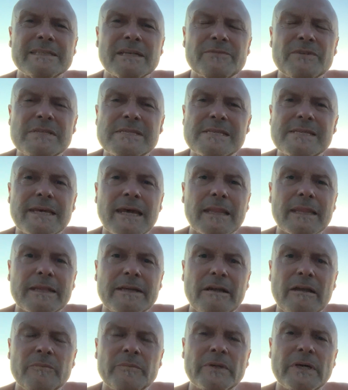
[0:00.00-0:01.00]
Every cell
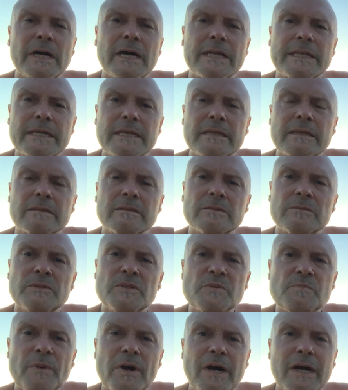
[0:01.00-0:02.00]
in our body
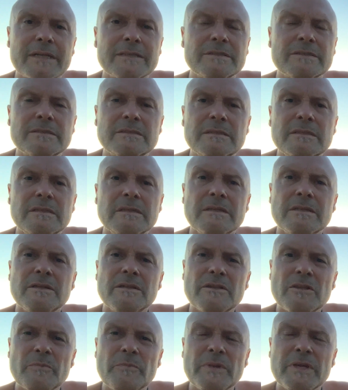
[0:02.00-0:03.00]
responds
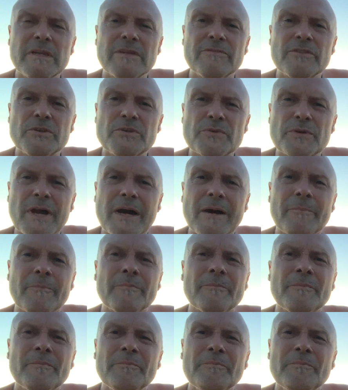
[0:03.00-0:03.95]
to the beat of the drum,